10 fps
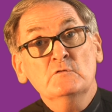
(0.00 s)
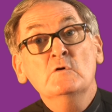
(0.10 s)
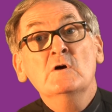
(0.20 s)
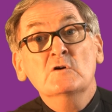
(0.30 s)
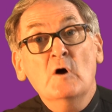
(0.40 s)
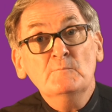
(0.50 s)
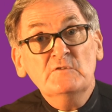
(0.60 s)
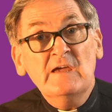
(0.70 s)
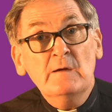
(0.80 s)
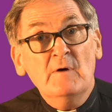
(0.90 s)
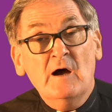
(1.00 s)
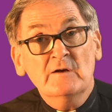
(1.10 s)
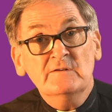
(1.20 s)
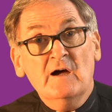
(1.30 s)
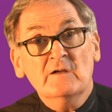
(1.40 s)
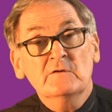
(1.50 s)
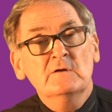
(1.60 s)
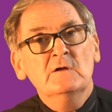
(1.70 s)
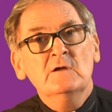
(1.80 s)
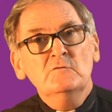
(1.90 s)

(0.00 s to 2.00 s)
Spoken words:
to come to him or not.